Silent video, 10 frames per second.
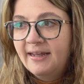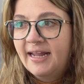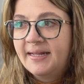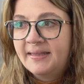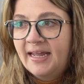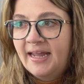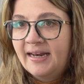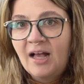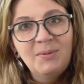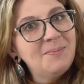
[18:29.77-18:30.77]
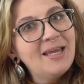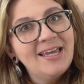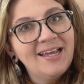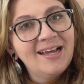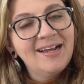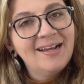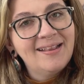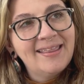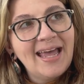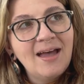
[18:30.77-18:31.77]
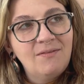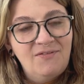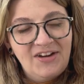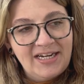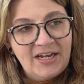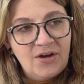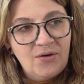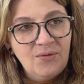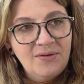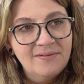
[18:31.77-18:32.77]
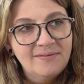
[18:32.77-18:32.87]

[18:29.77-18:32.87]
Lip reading: And then I'll be making that video,